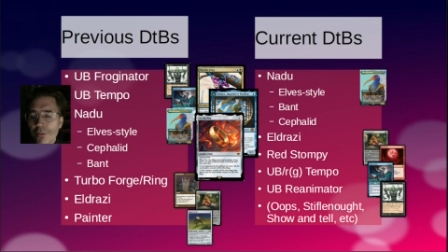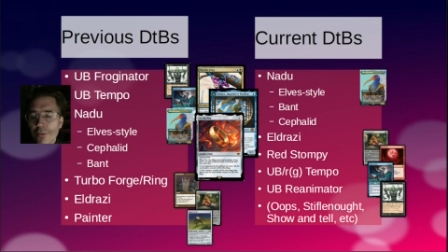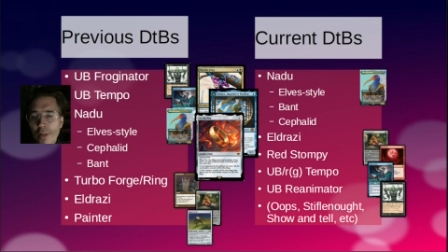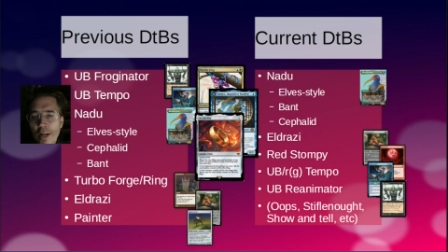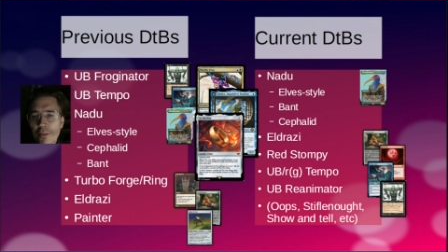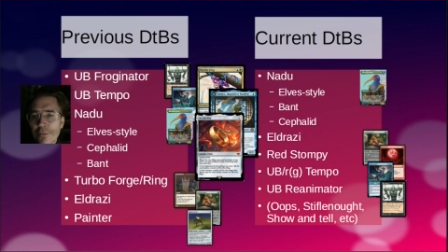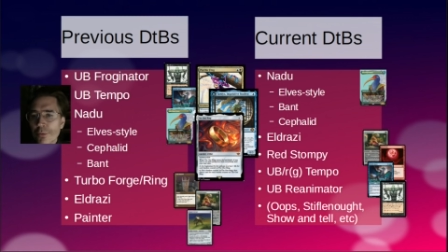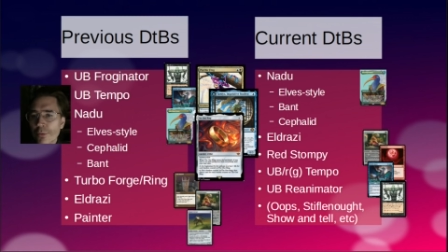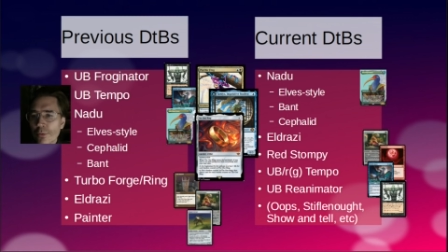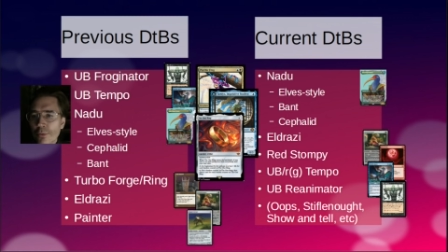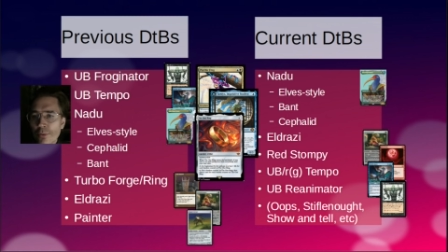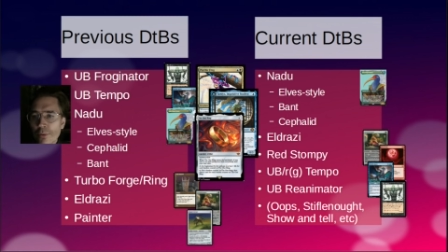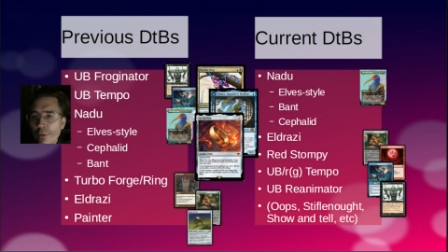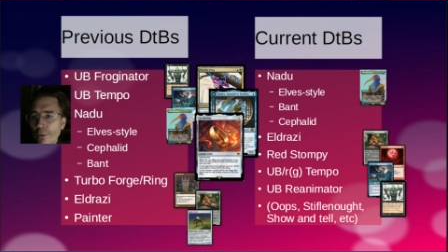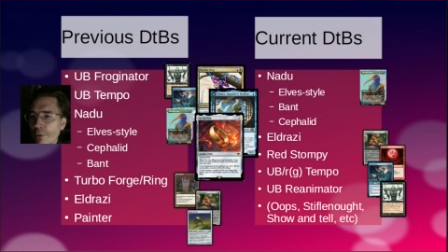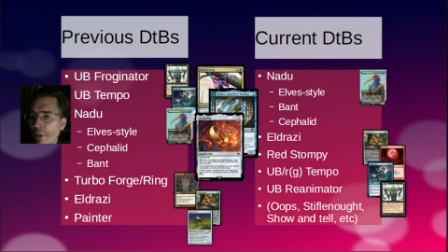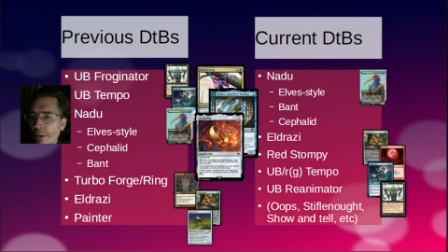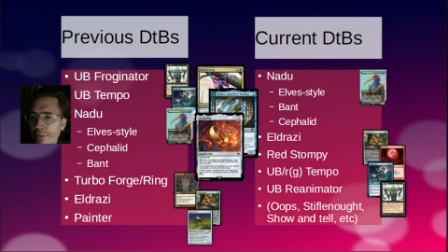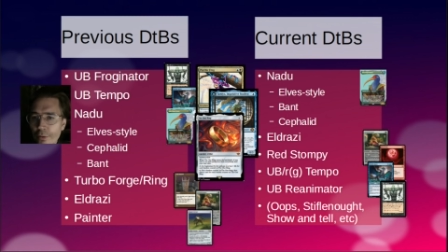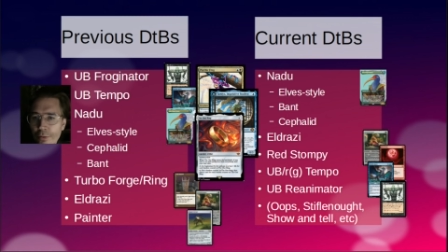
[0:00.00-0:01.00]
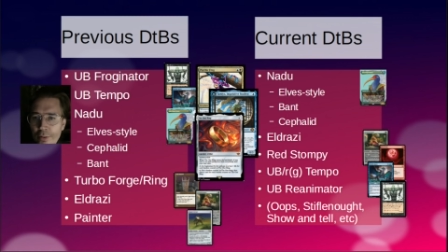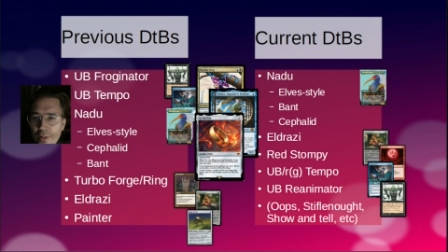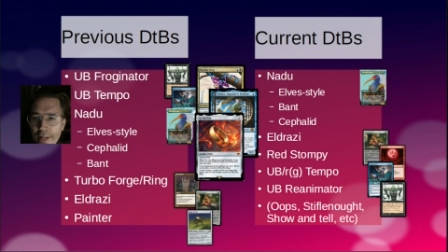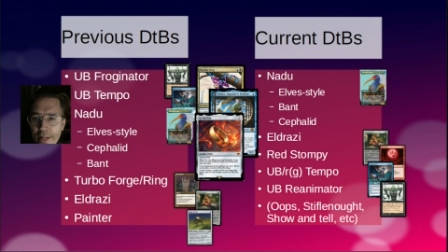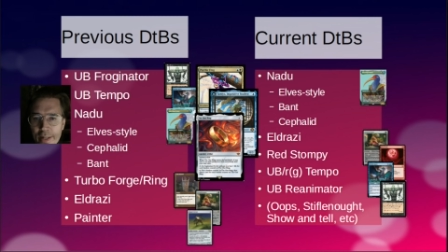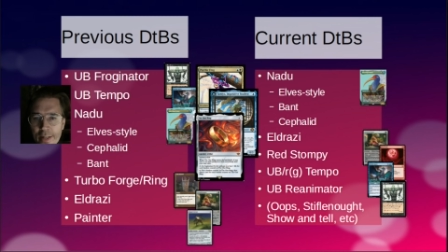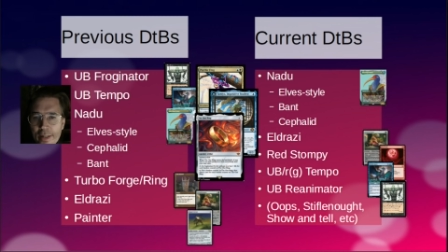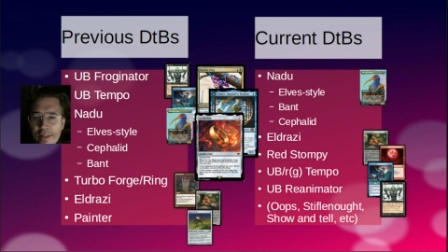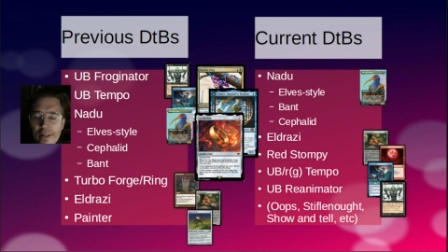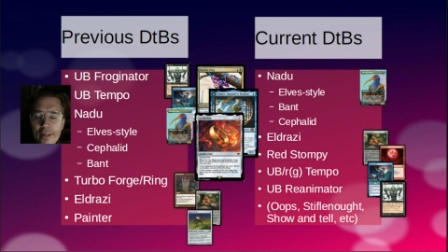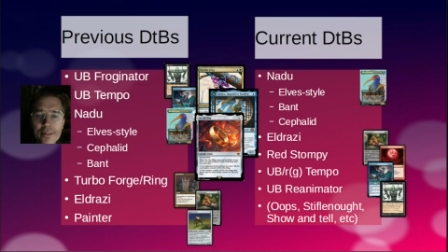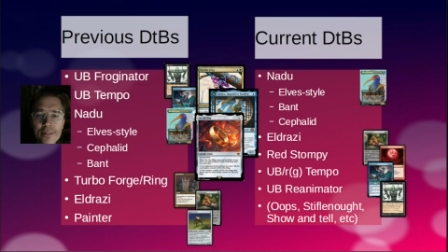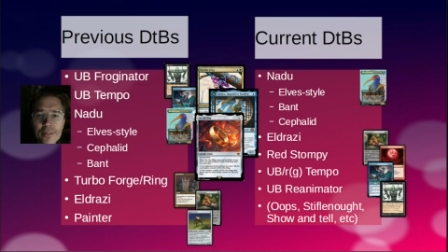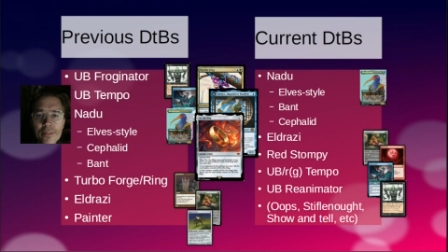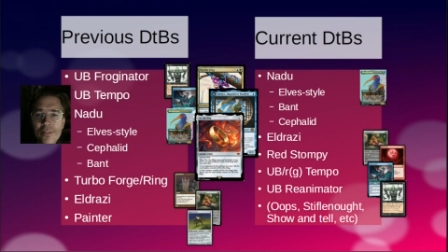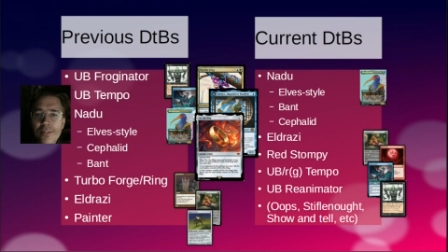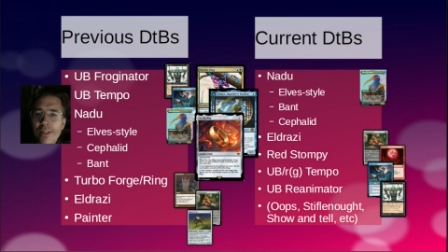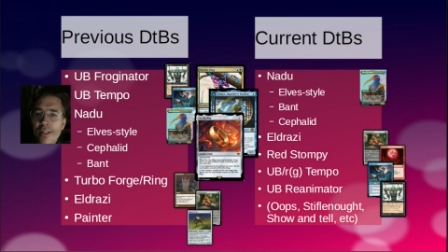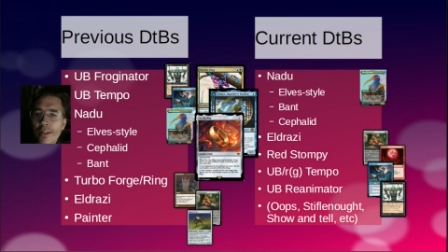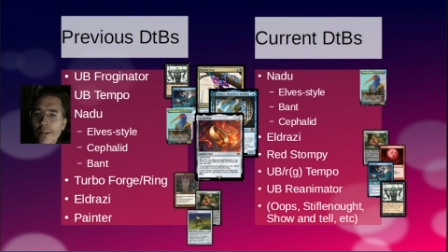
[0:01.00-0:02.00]
You have to look at your deck and
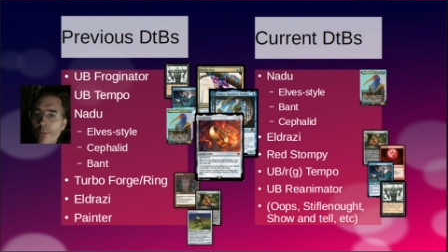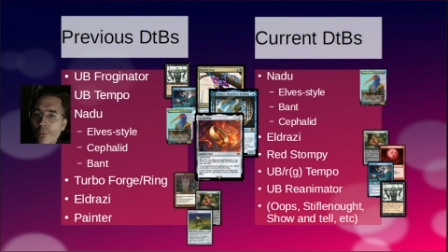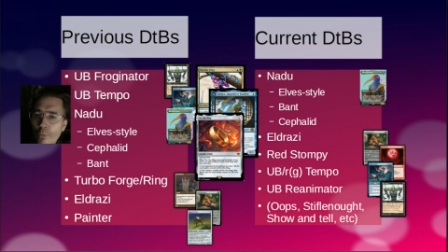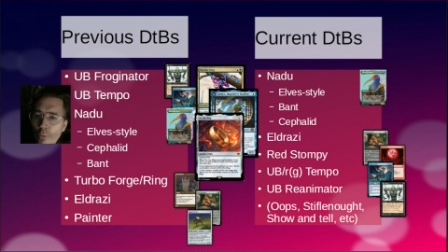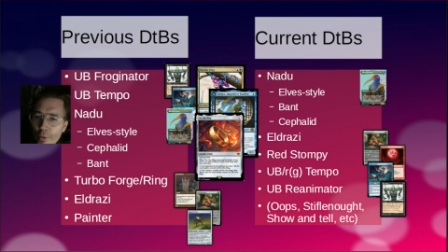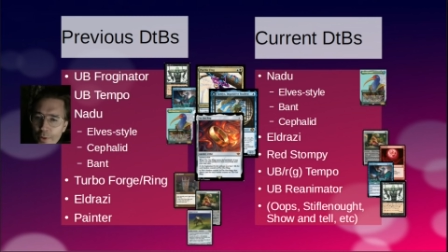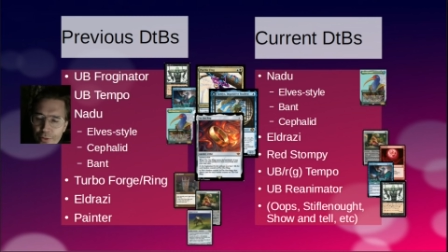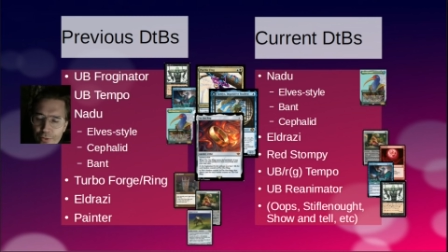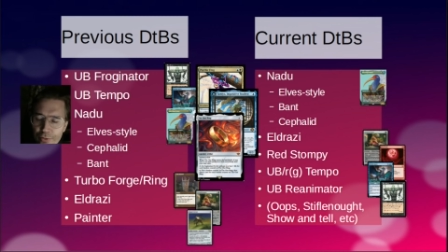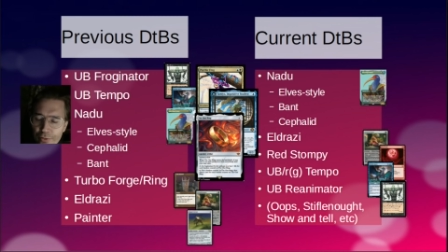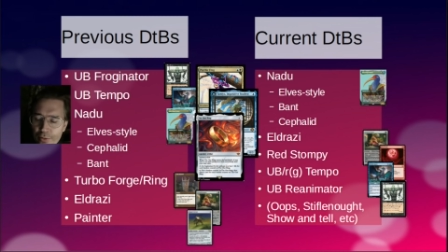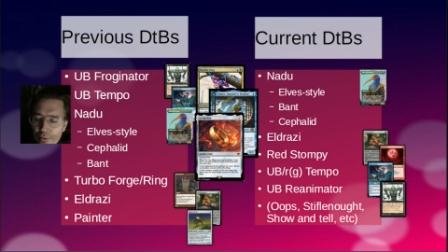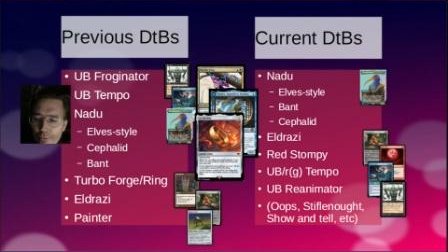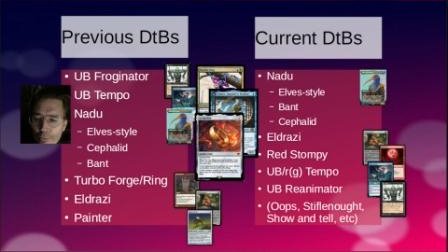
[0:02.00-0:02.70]
see which